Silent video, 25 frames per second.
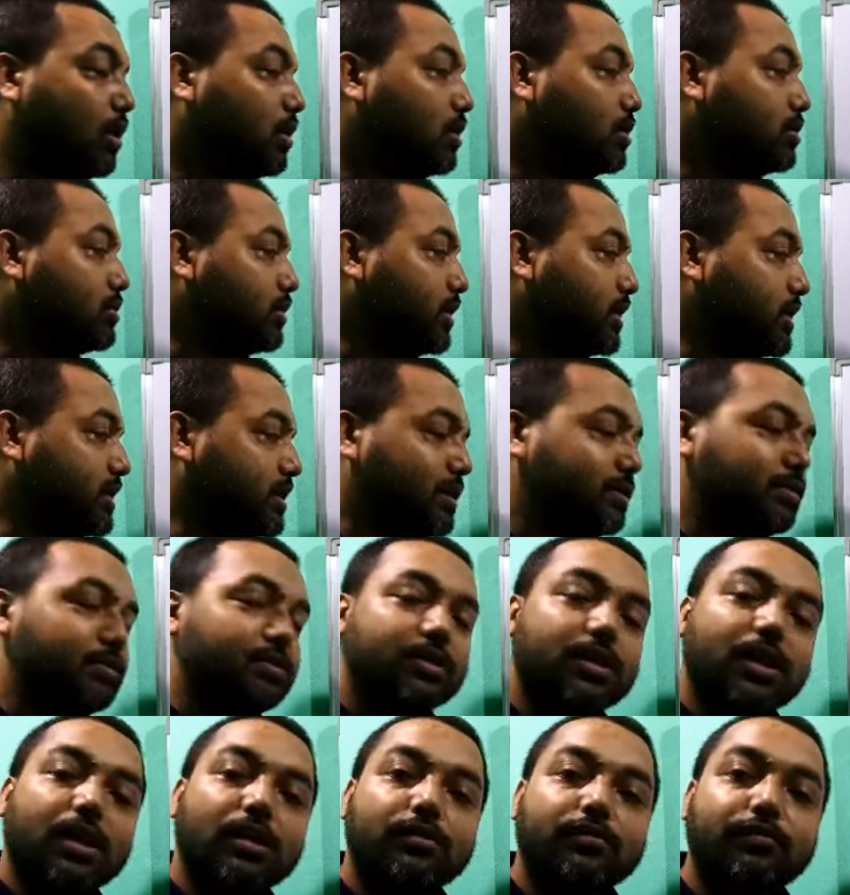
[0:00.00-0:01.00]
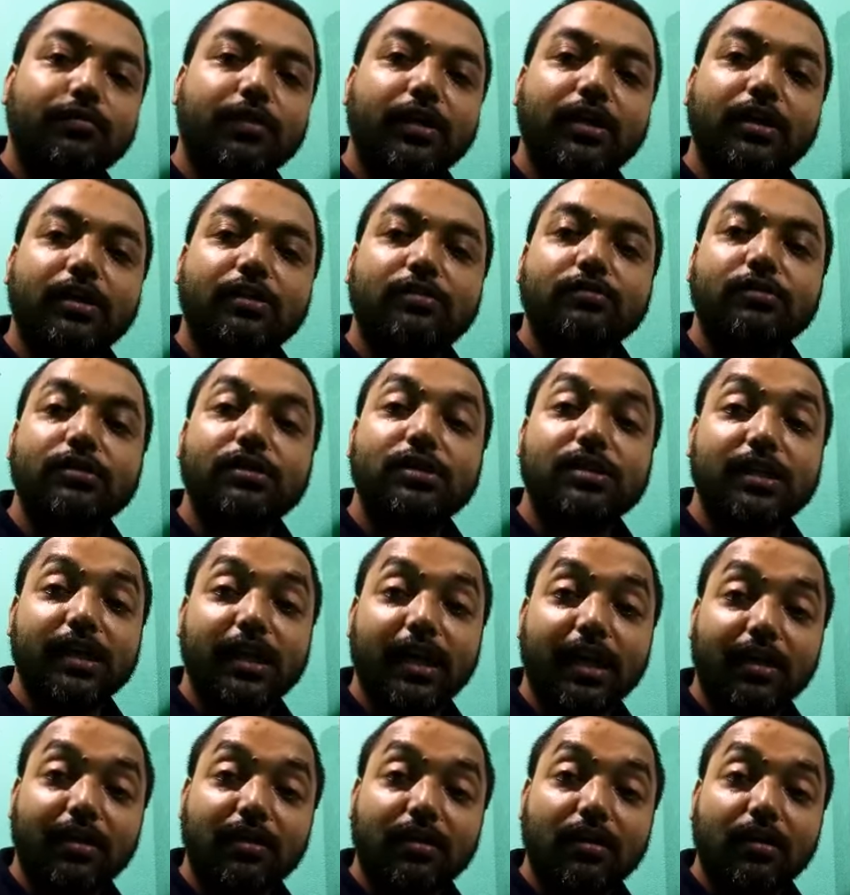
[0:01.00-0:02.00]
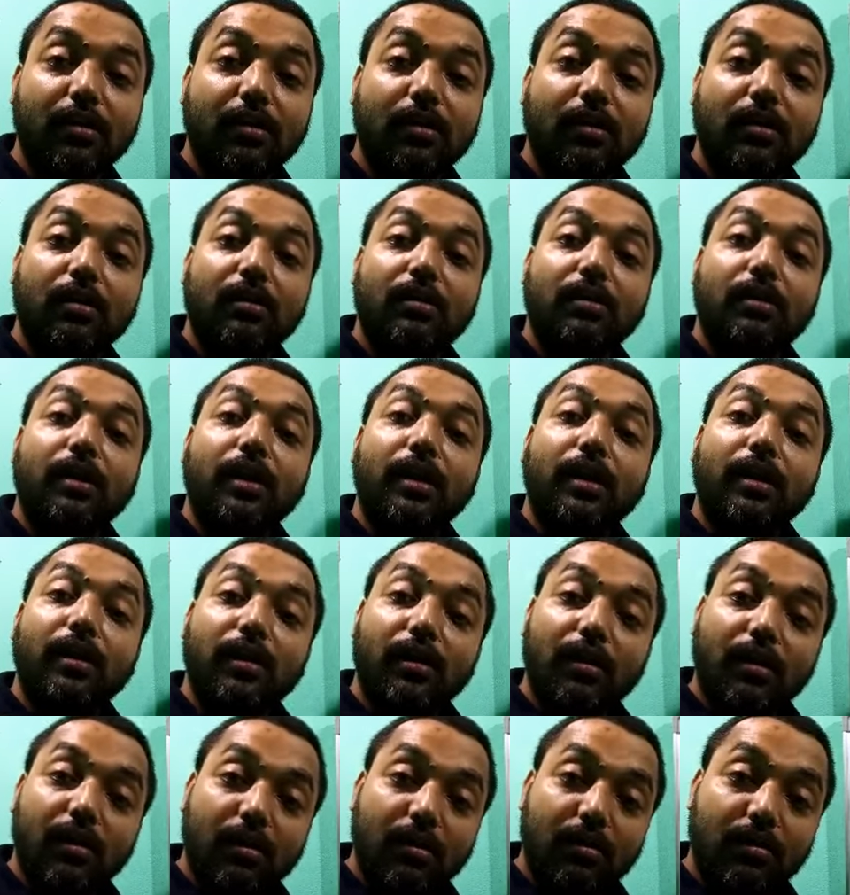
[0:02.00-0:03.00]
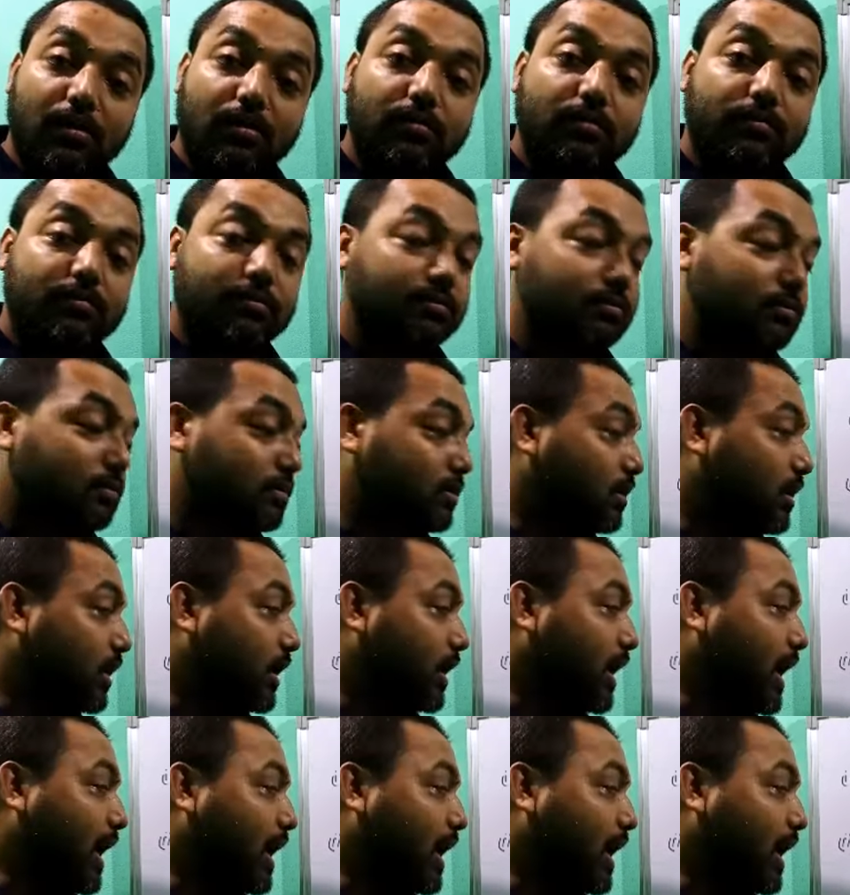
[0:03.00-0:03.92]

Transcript: So as a result, when it will shake, a